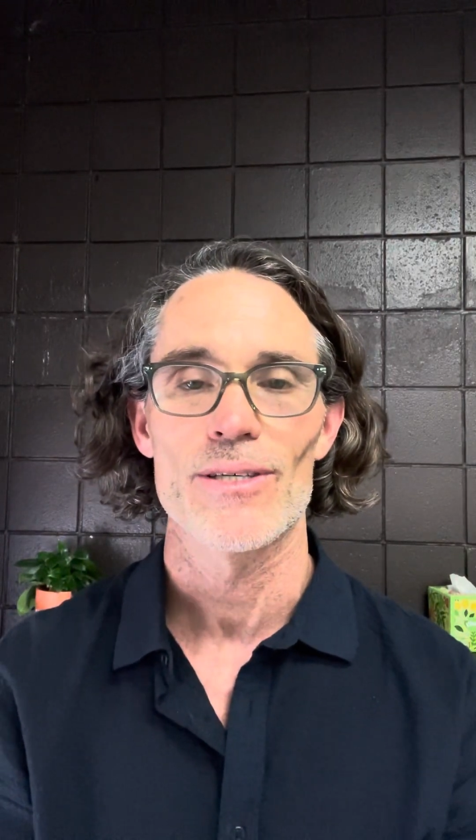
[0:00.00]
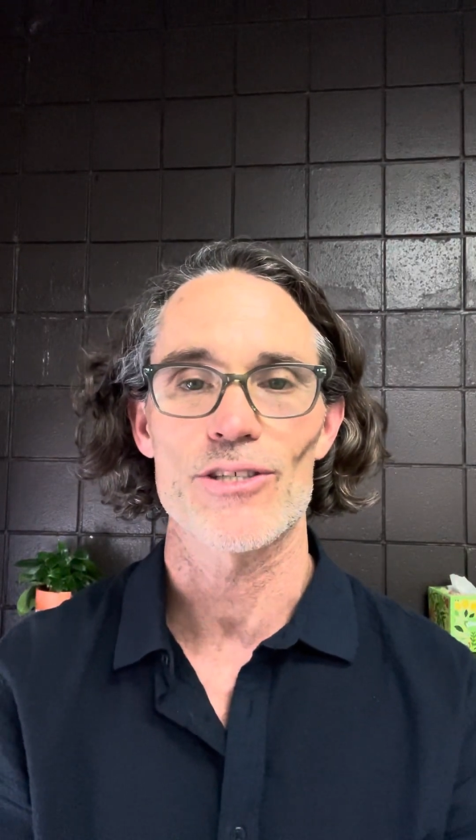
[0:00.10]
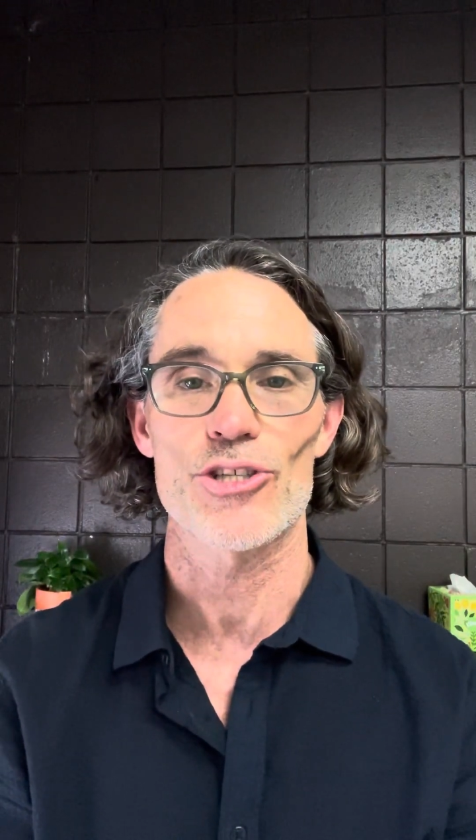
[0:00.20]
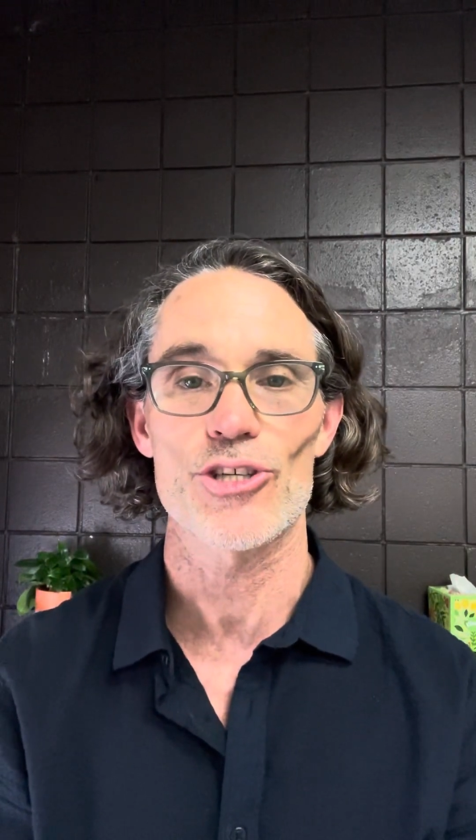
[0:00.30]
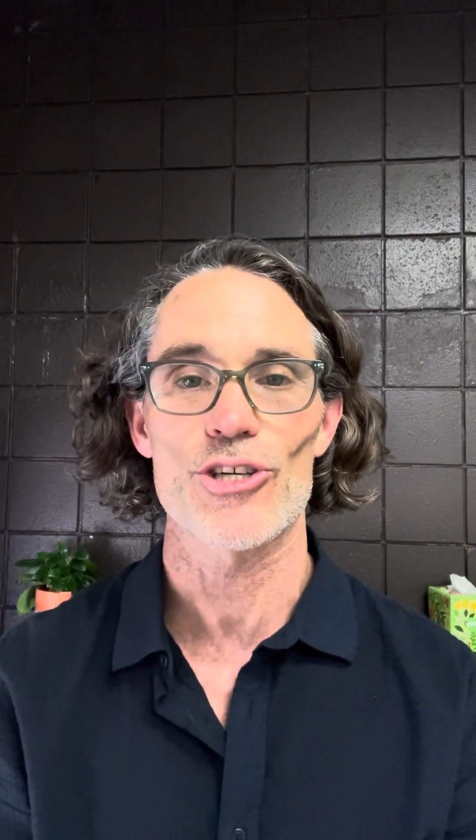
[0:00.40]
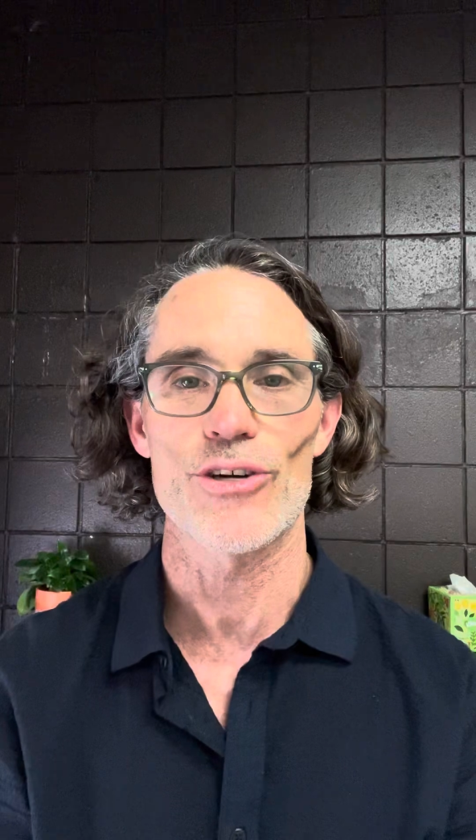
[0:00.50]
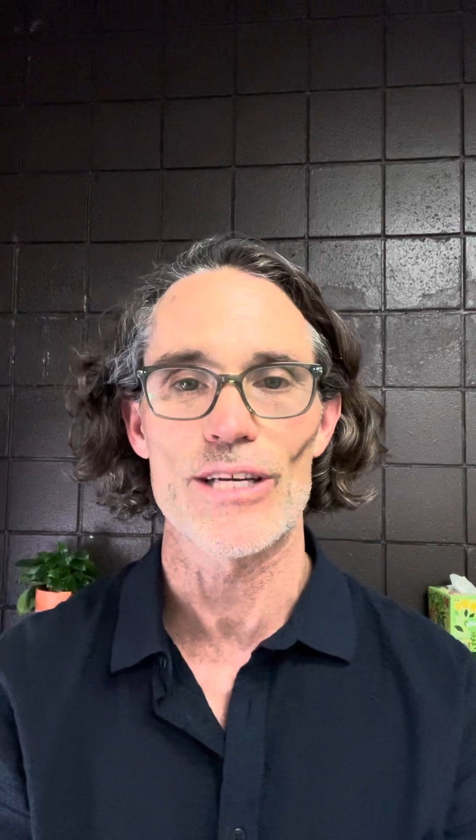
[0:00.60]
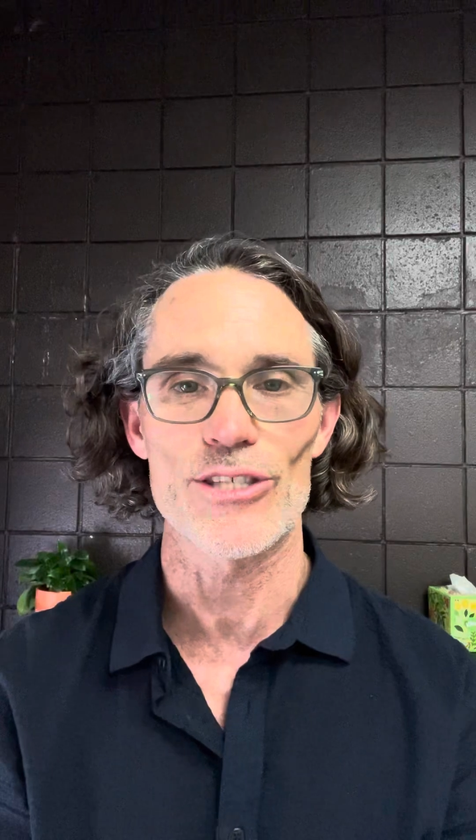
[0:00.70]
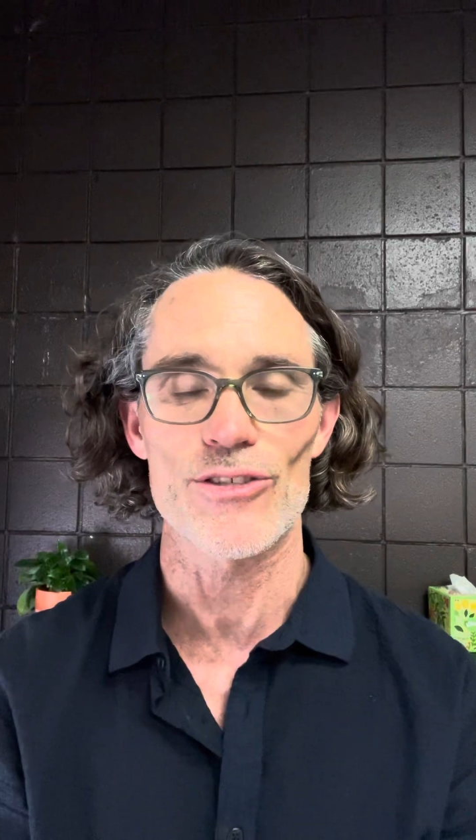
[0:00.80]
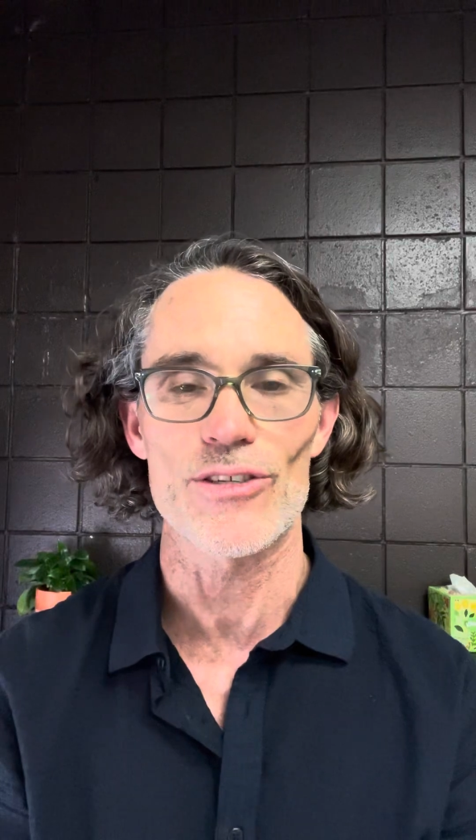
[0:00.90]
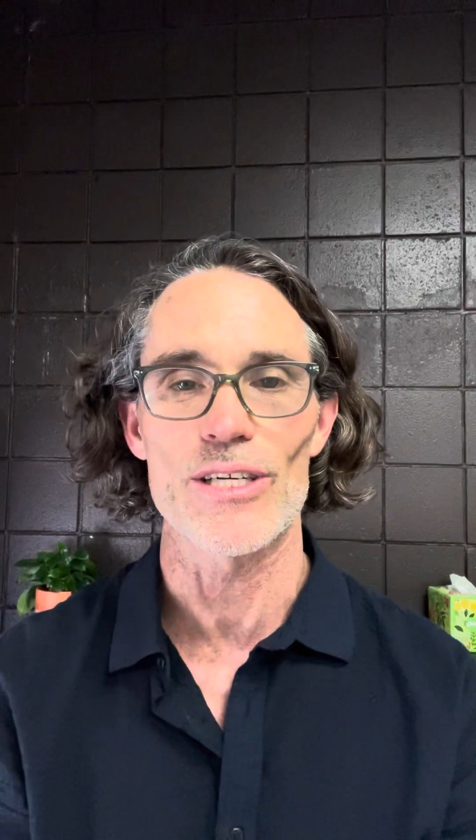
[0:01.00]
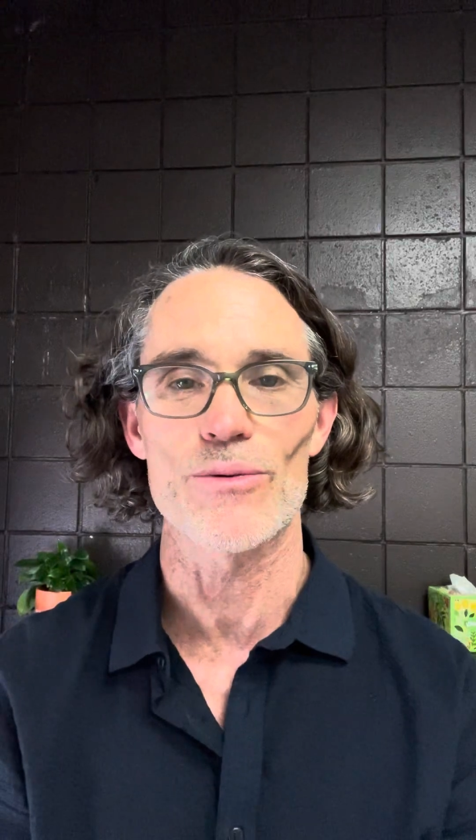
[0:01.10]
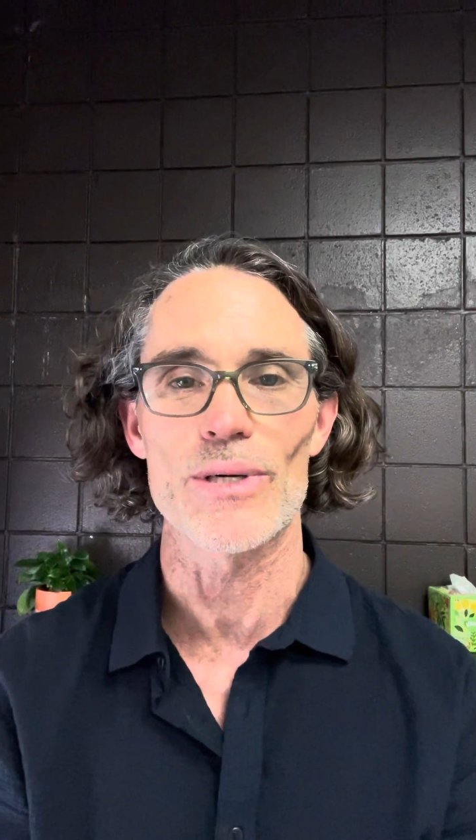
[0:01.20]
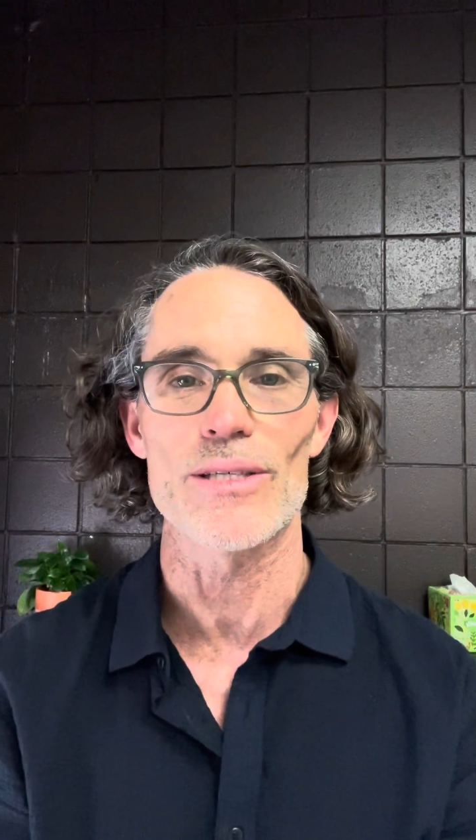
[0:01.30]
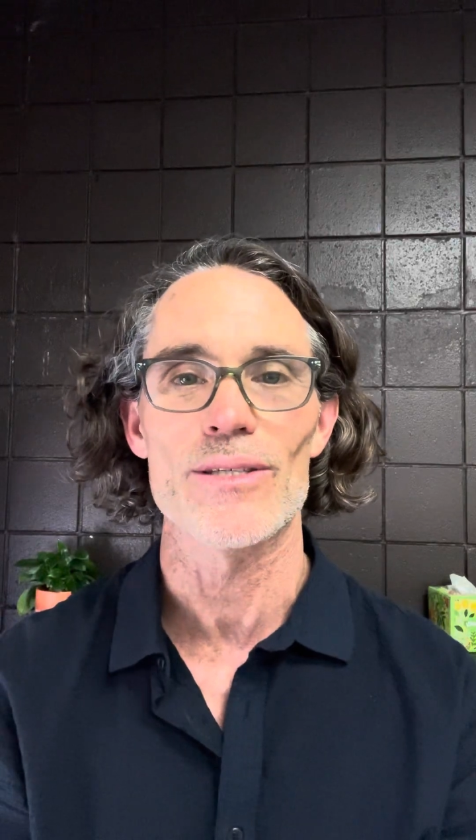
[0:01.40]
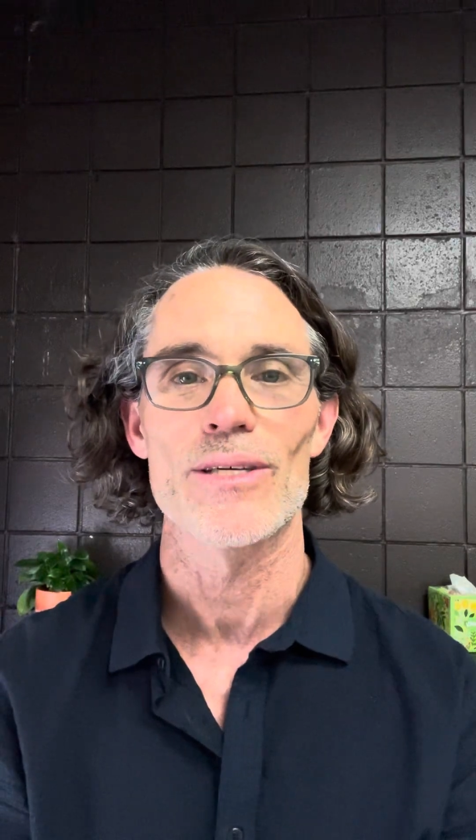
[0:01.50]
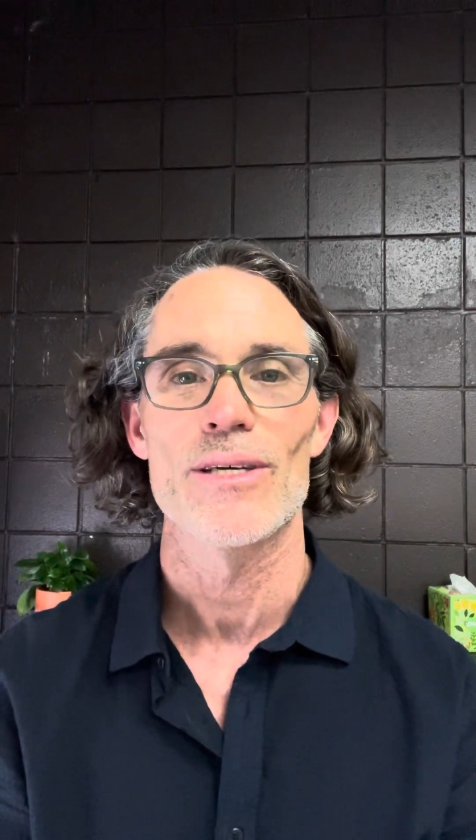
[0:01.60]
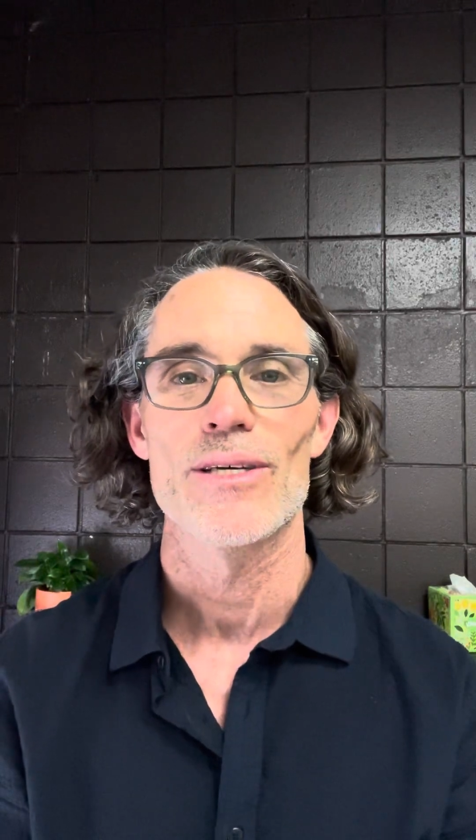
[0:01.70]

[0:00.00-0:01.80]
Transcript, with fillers: the sugar industry was,